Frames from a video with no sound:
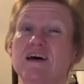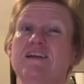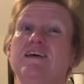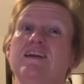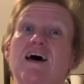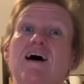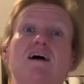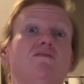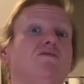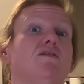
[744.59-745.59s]
I did
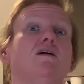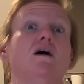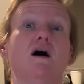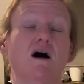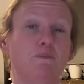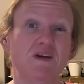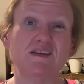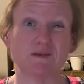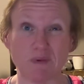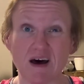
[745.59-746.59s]
have a
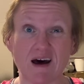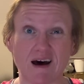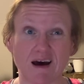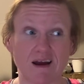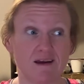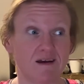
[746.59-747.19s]
piece of pie